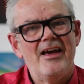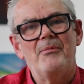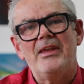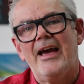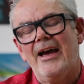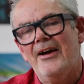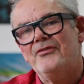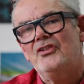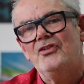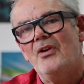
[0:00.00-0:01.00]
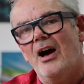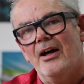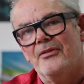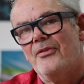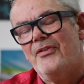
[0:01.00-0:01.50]
And we have to do
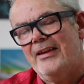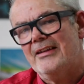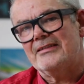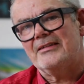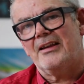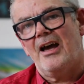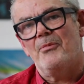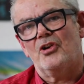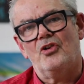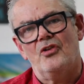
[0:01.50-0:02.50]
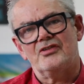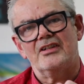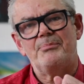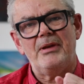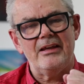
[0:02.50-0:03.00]
other things to come across
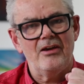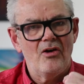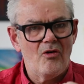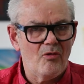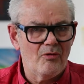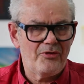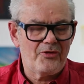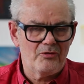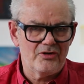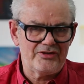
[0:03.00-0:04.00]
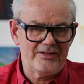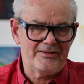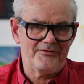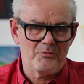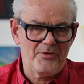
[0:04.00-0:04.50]
as being
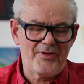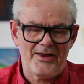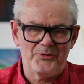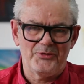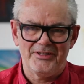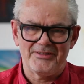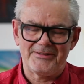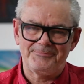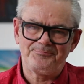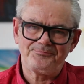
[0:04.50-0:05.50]
authoritative with that audience.